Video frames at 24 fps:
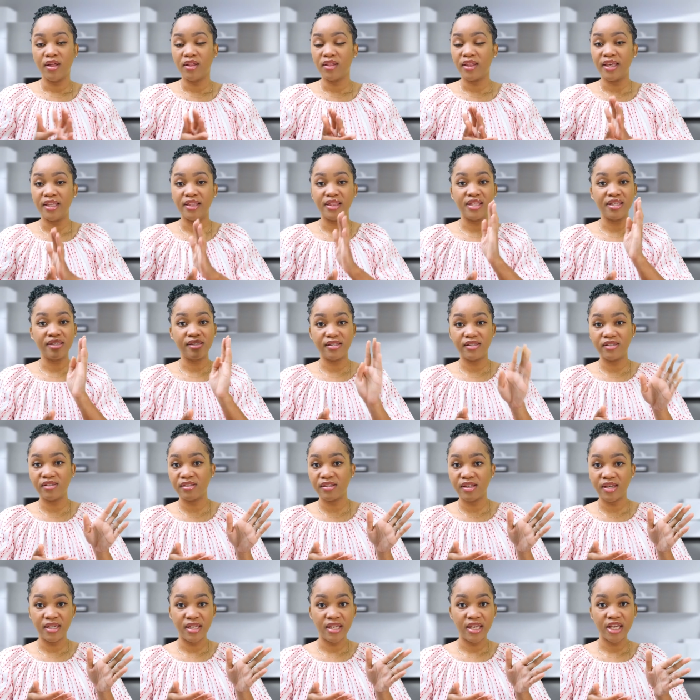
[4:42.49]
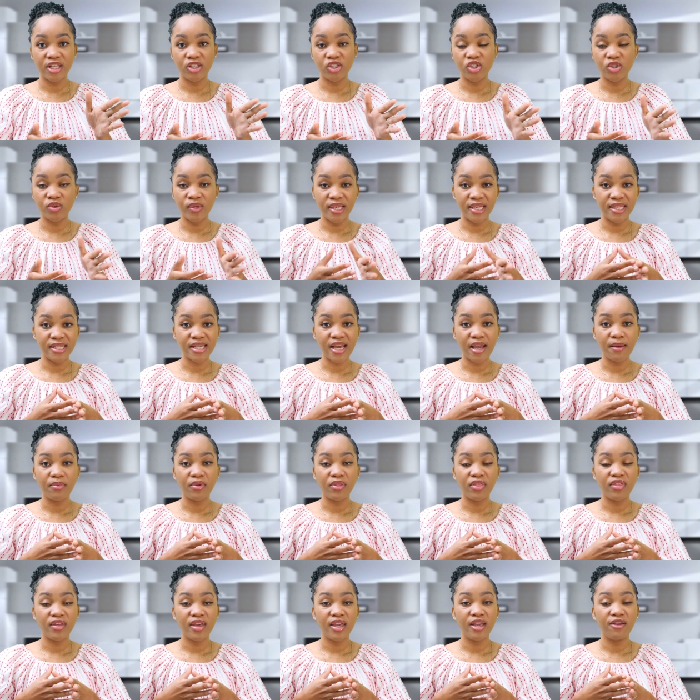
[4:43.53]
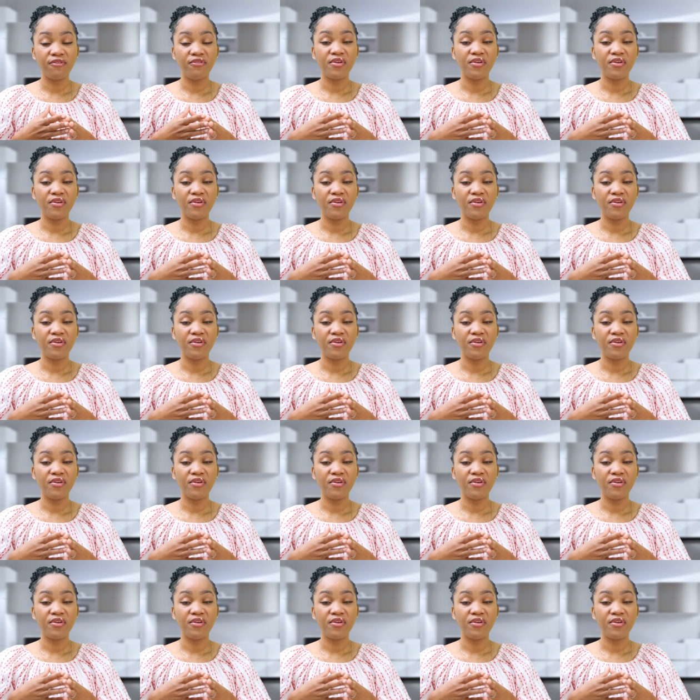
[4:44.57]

like this is going to get you in type of thing.